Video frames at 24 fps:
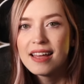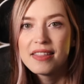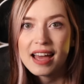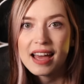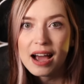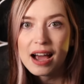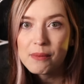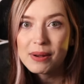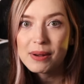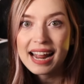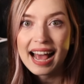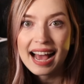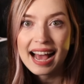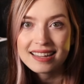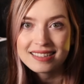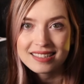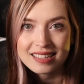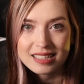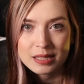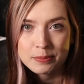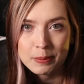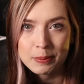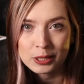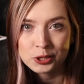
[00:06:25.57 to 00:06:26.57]
That one has
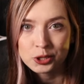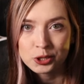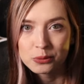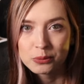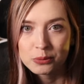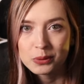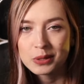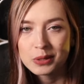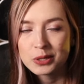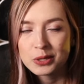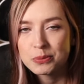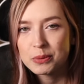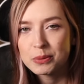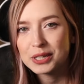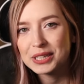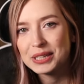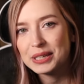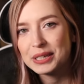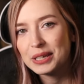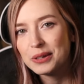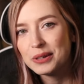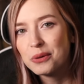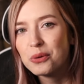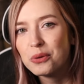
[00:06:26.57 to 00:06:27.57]
the special rules where
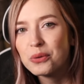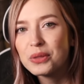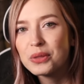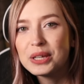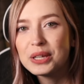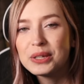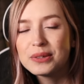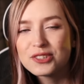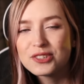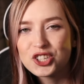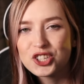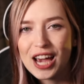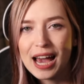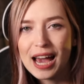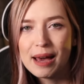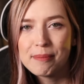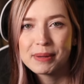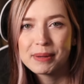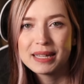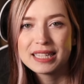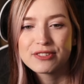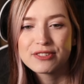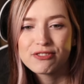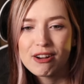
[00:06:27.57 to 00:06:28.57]
you can only use
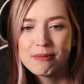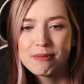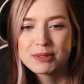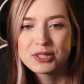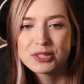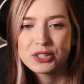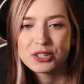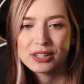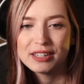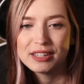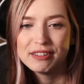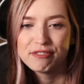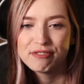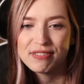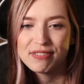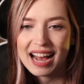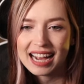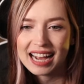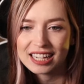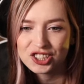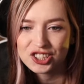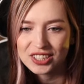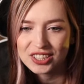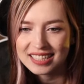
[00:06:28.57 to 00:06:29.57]
champions from certain
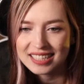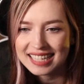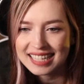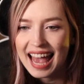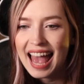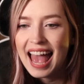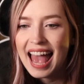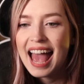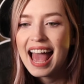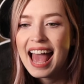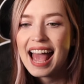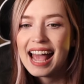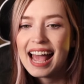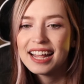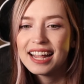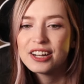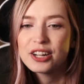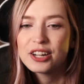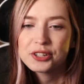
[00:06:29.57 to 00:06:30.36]
factions, and